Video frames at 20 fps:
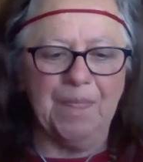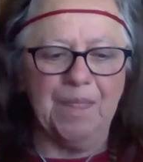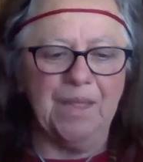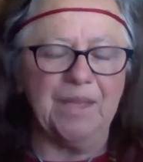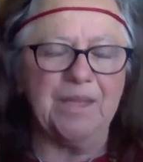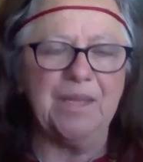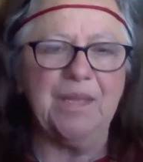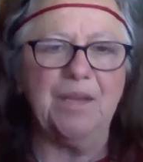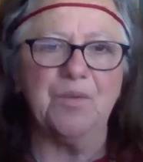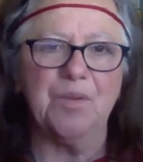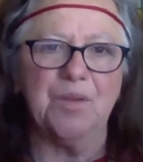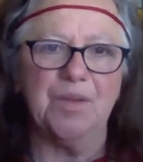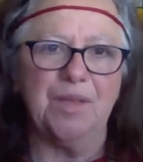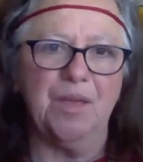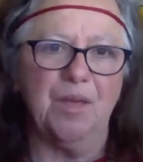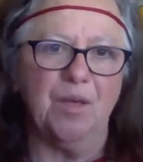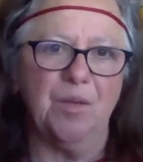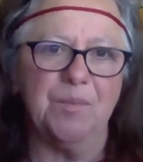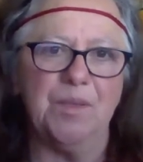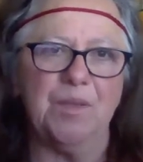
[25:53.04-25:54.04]
And that really
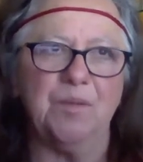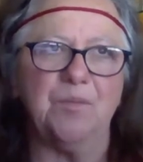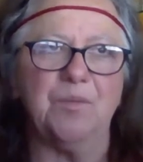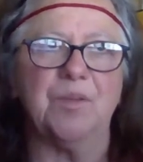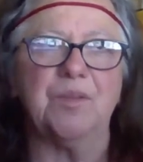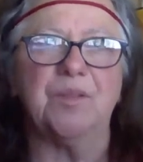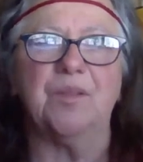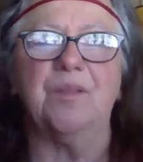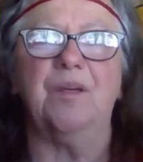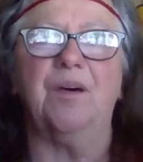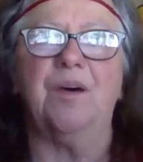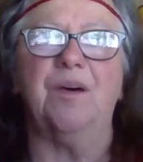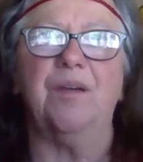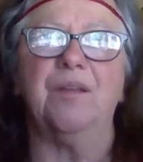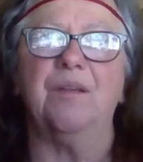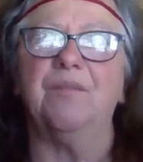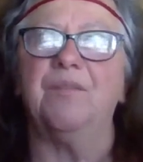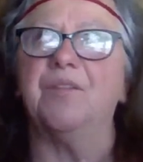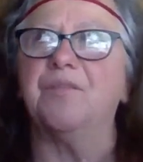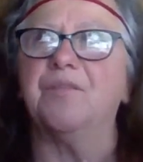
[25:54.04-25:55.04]
helped me with a lot
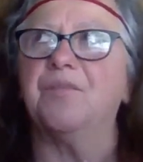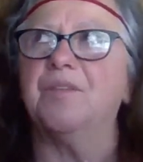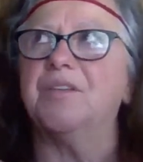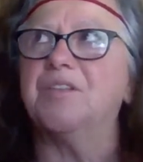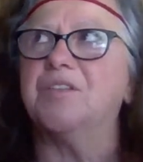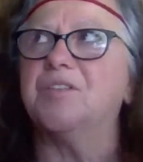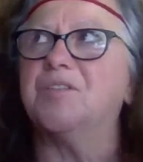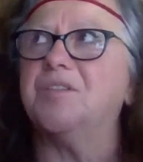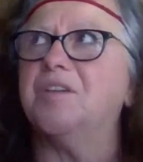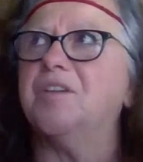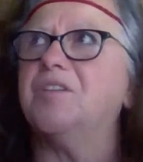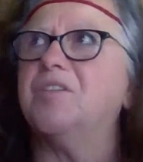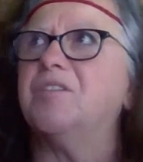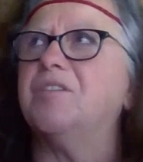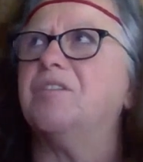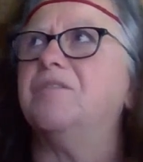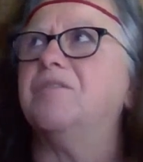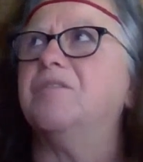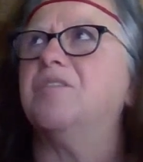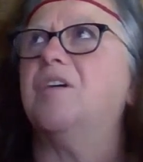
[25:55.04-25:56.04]
of the frustration
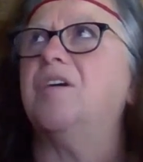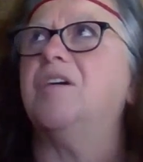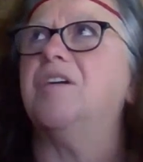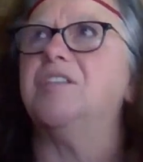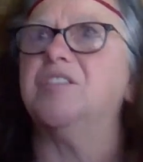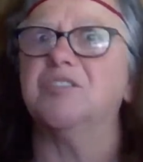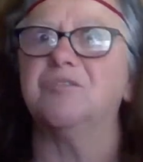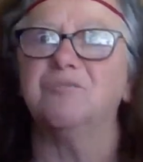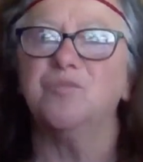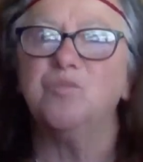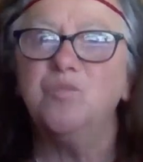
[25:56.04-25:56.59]
of, gosh,